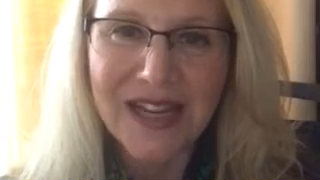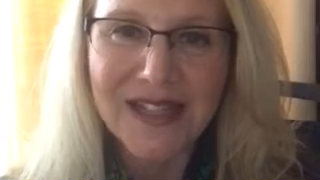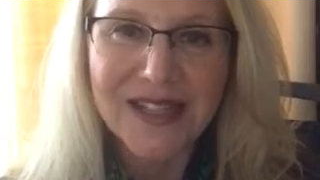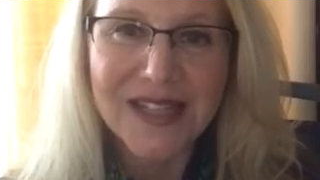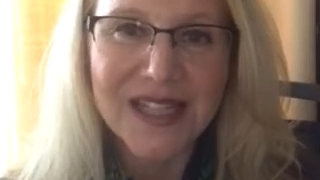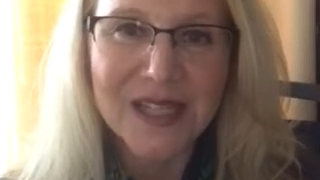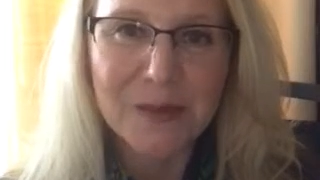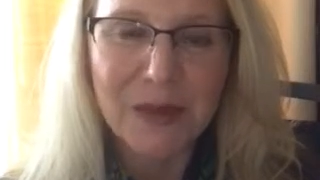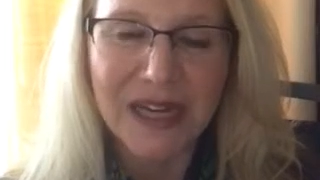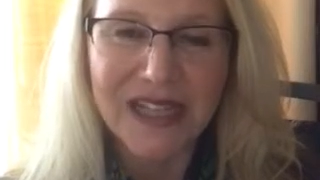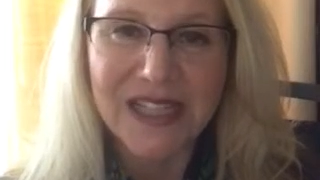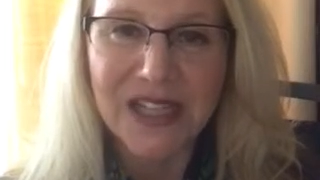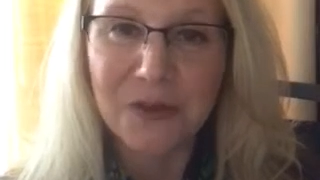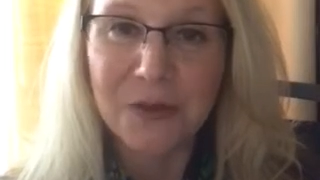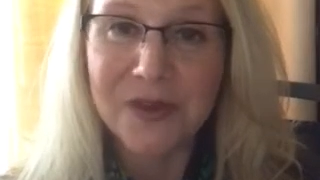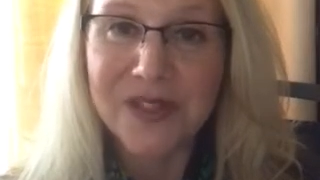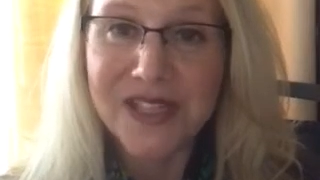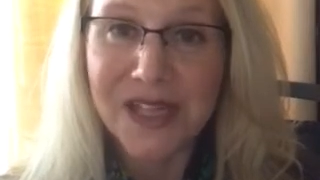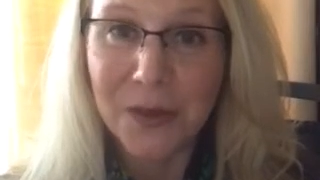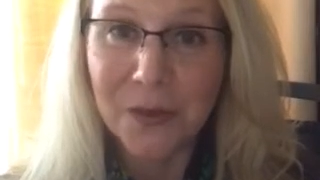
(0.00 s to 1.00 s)
I suspect I
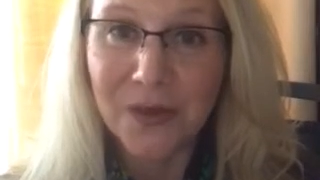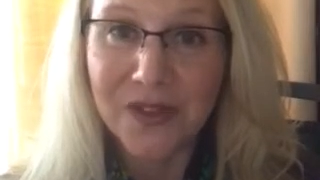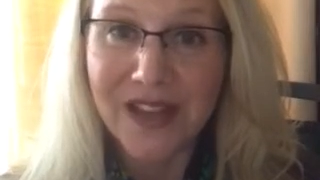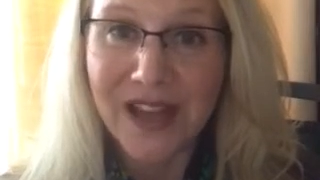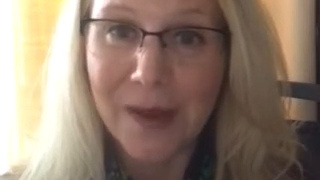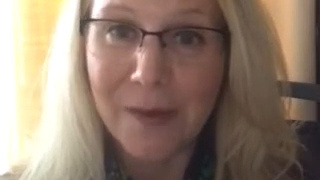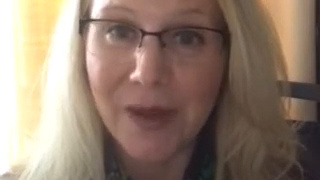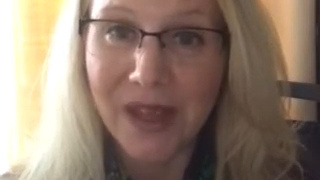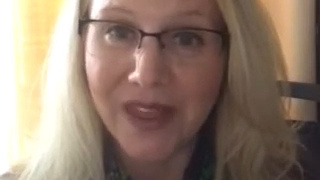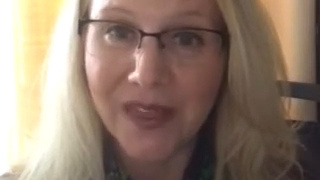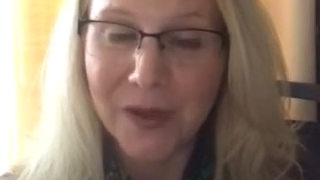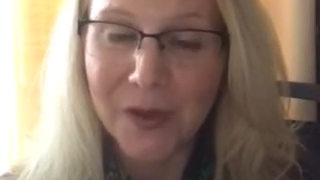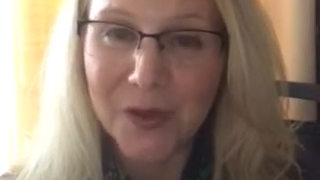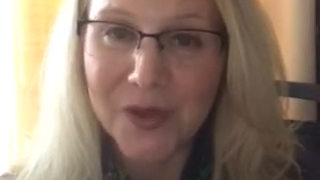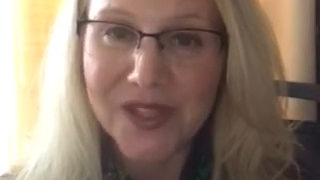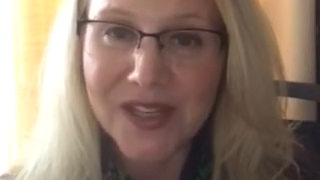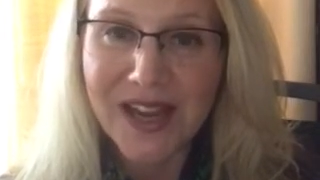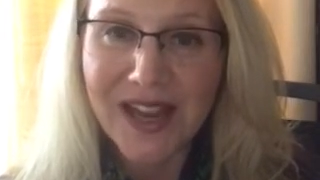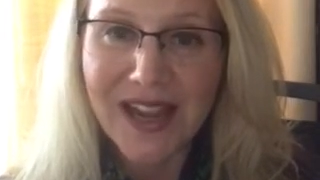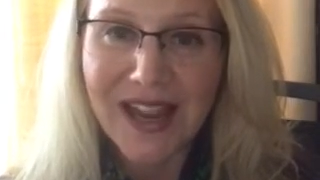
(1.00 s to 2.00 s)
will be done with that by
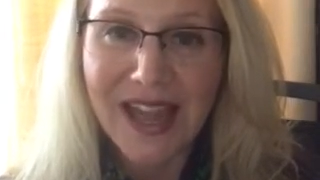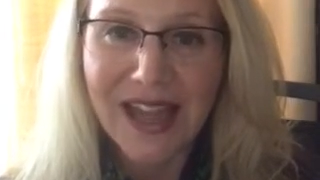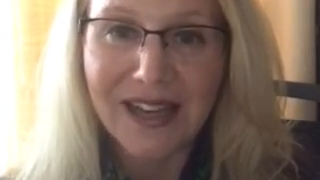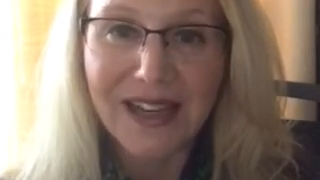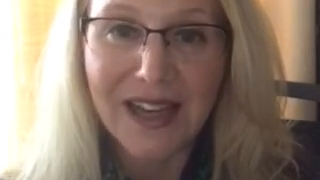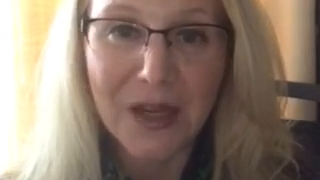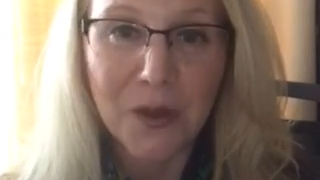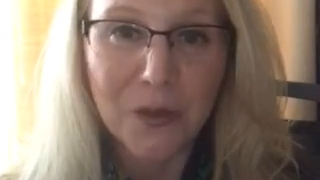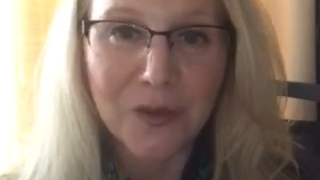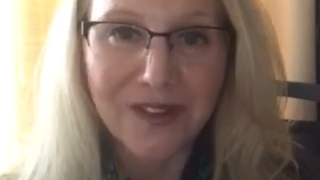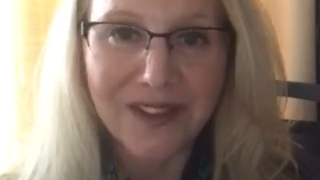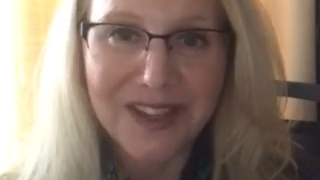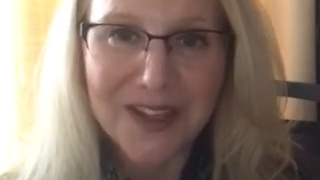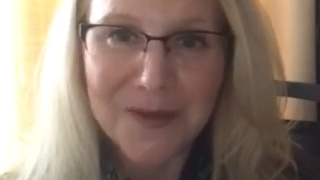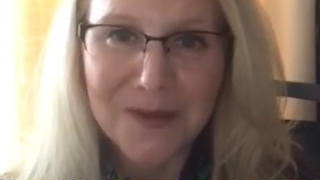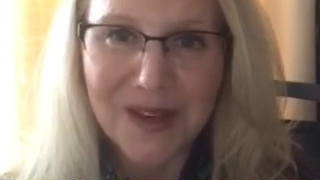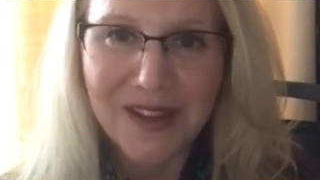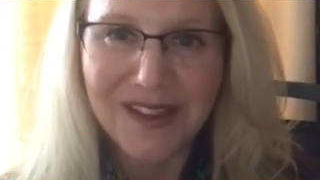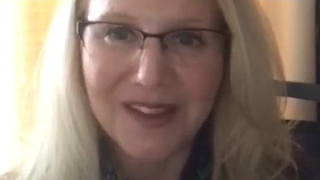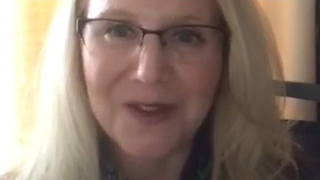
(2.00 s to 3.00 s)
Thursday, and I will
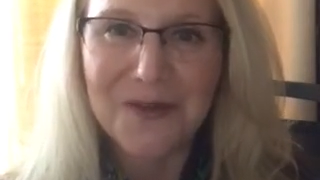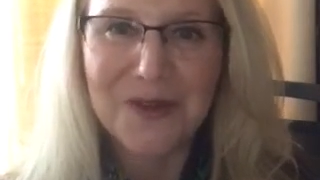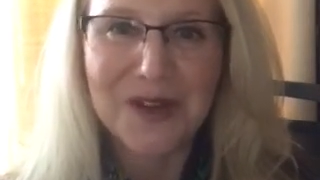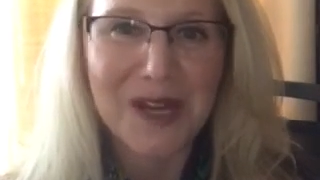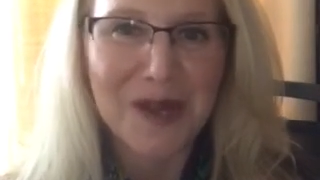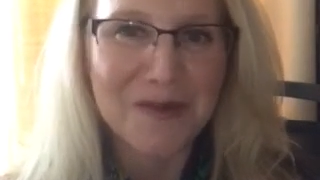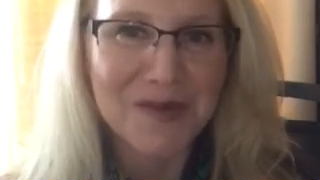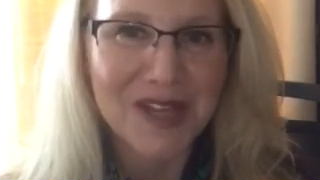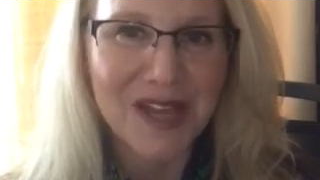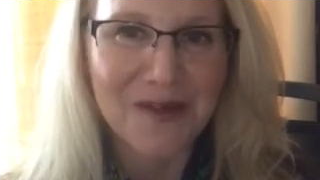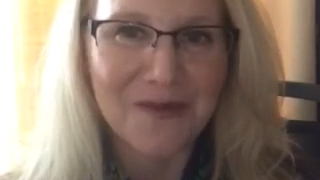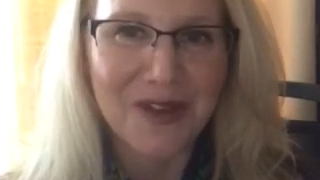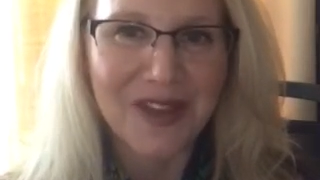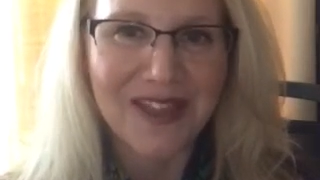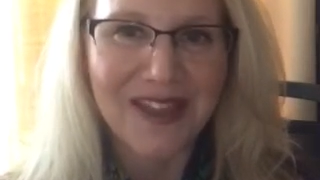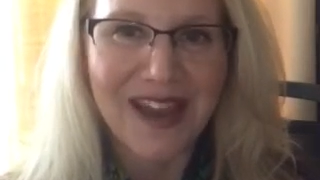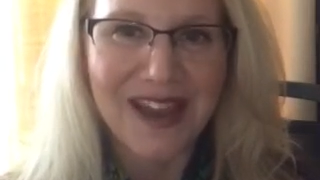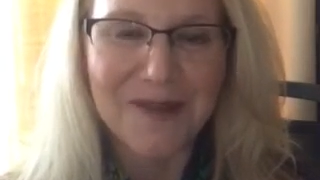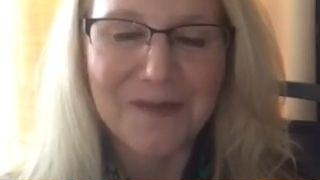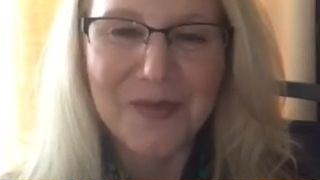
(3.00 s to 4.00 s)
email you when I'm done
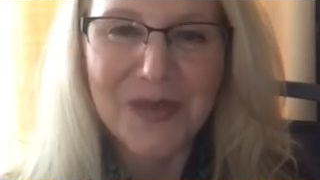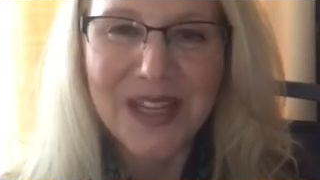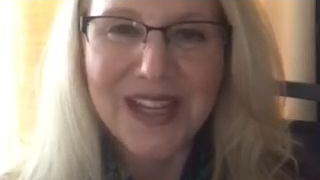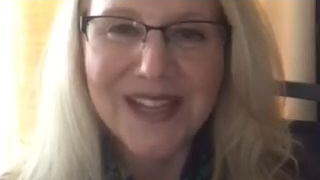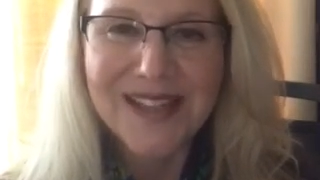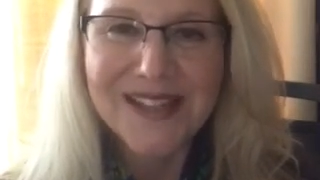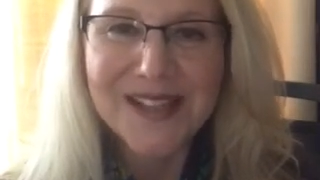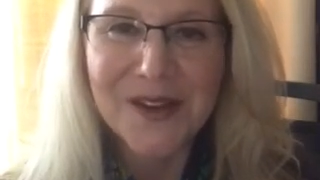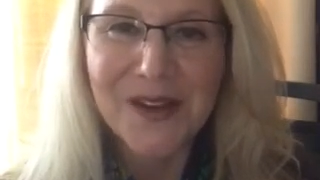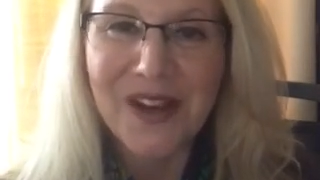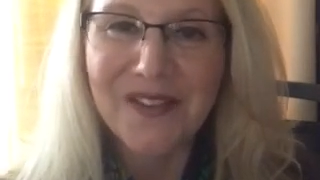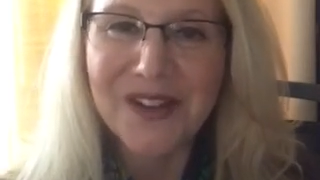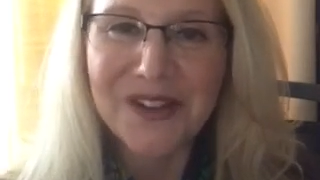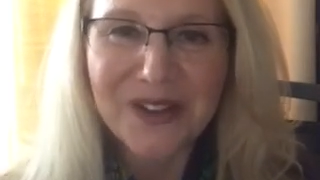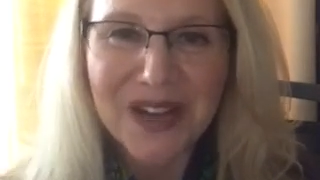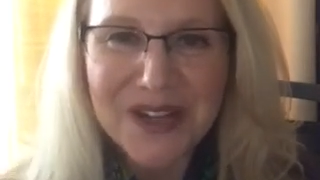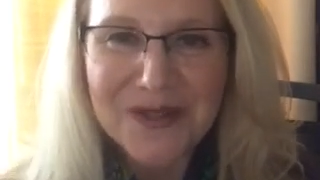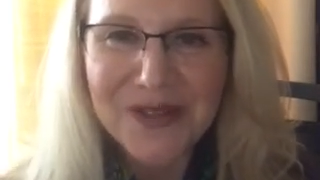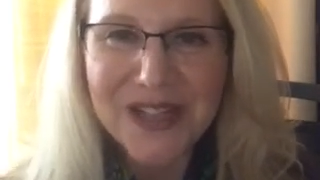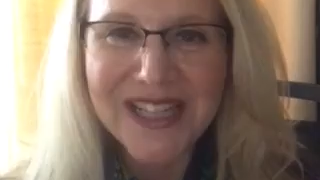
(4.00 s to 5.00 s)
with that. So have a
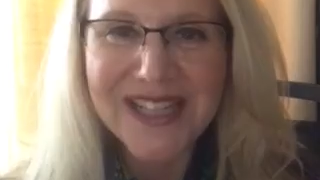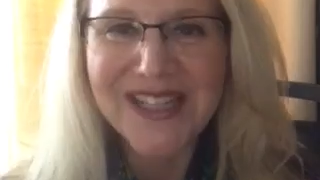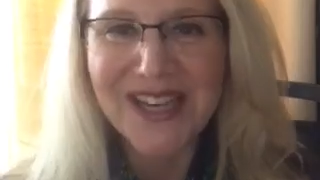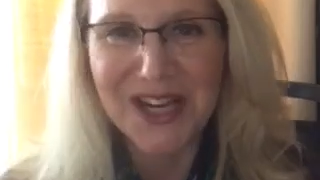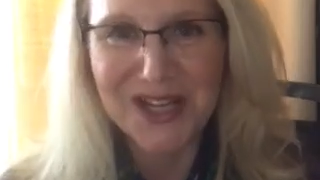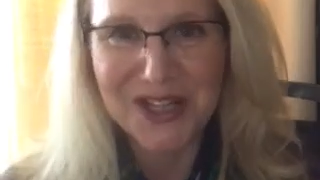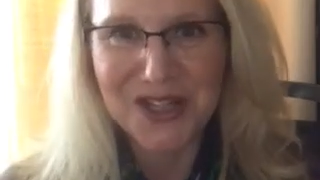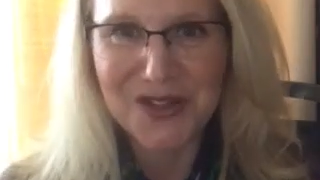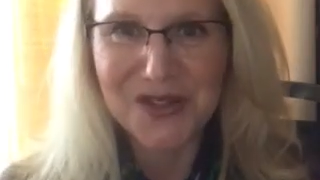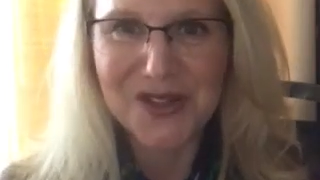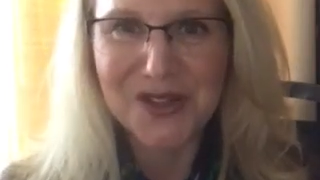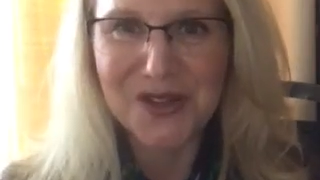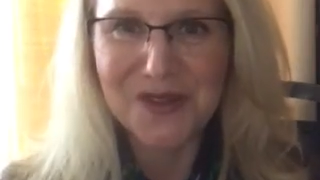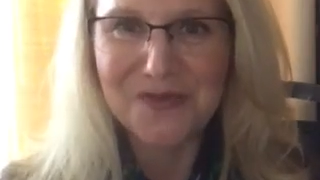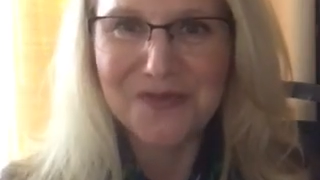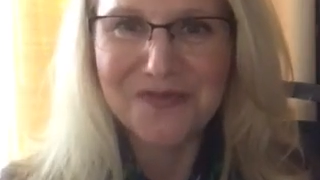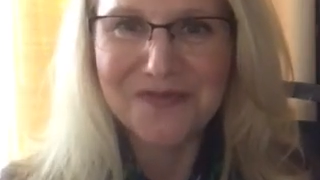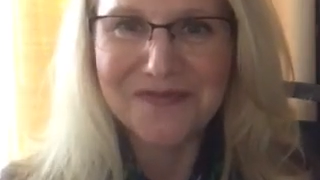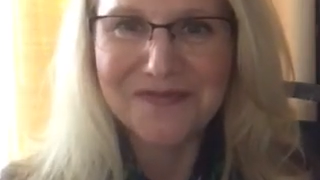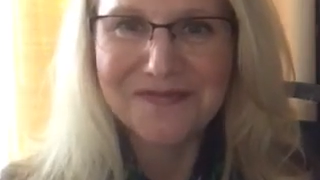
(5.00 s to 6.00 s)
great week. Talk to you
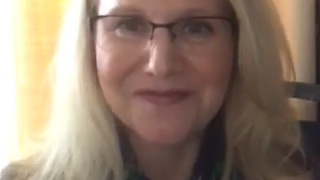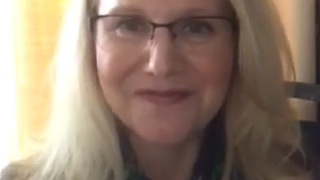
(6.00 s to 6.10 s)
soon.